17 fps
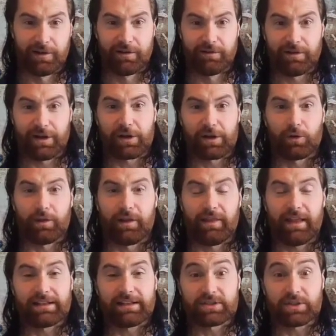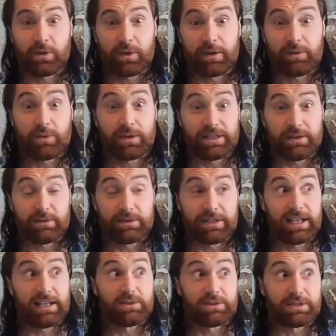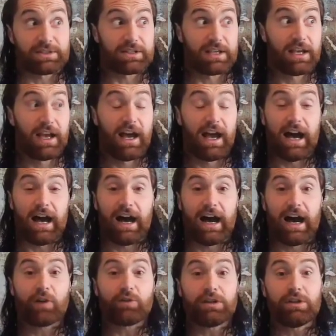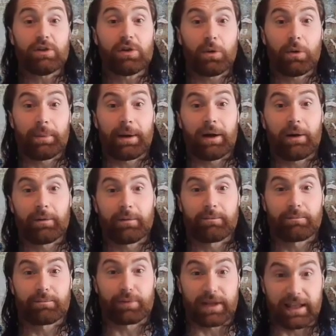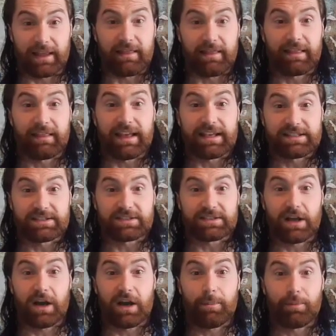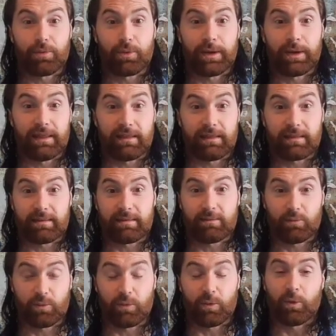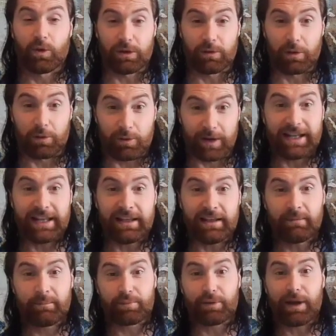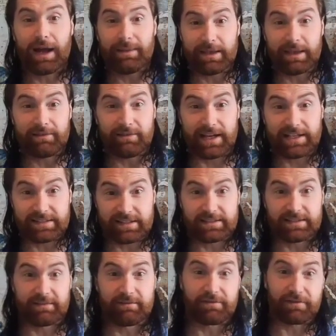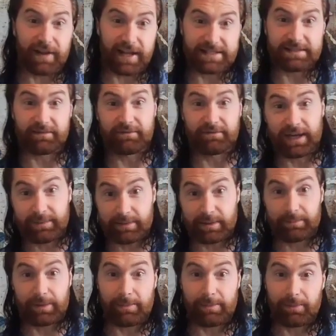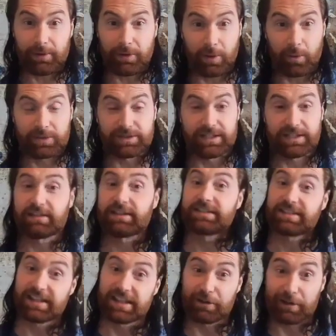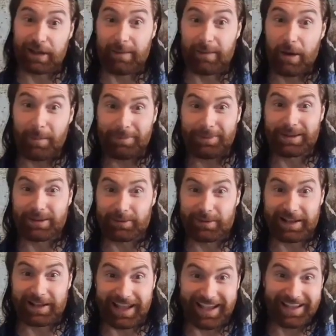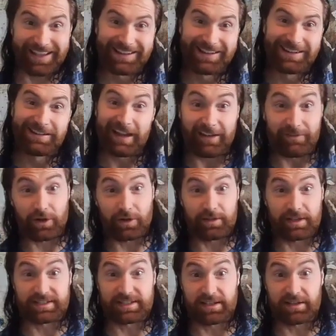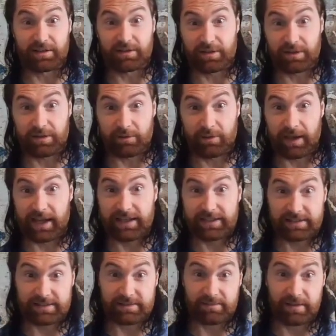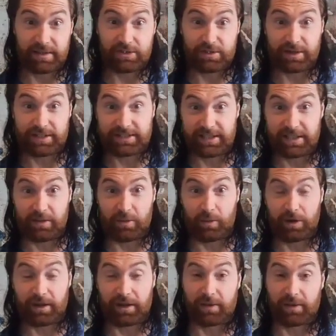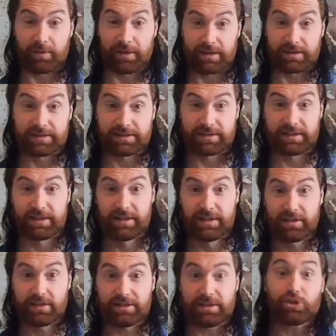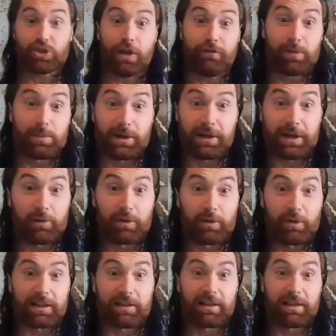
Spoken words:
Very cool. And then, so it is, how did you go about bringing this up with, were you already priming investors and friends and family and people, or was it this deal came up and you were like, hey, I've got this deal, are you guys interested in working with us? Because I'm sure